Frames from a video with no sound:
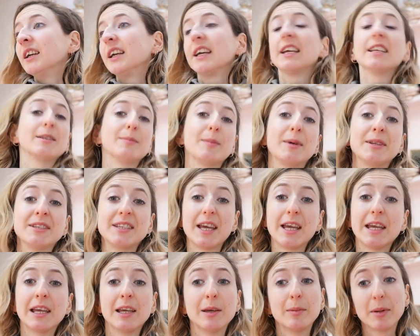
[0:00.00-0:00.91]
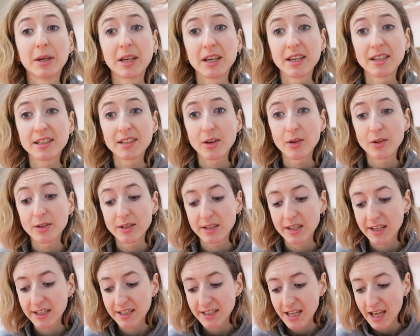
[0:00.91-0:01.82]
It's Monday because on
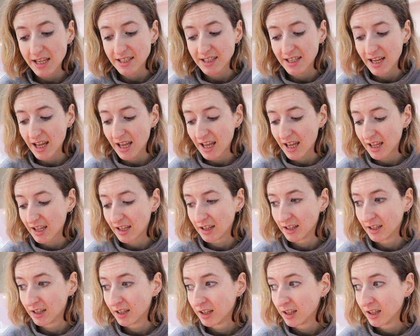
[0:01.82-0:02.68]
Saturday,